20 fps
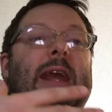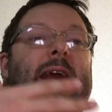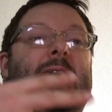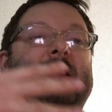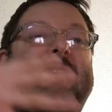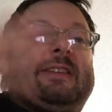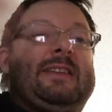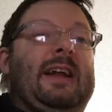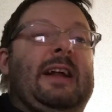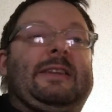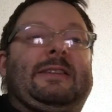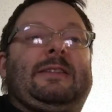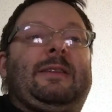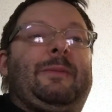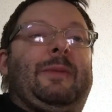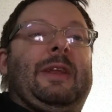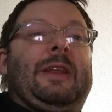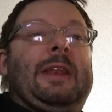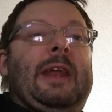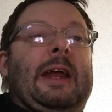It's not
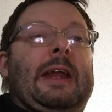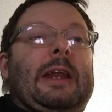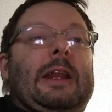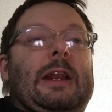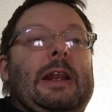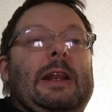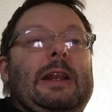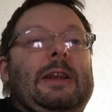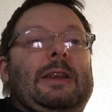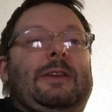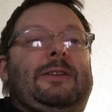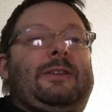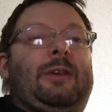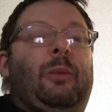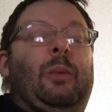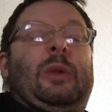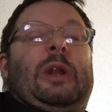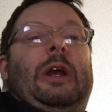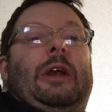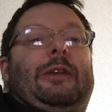something that
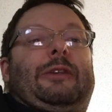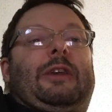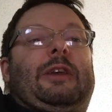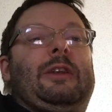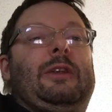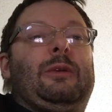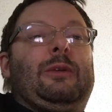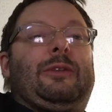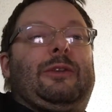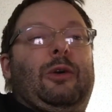someone else can use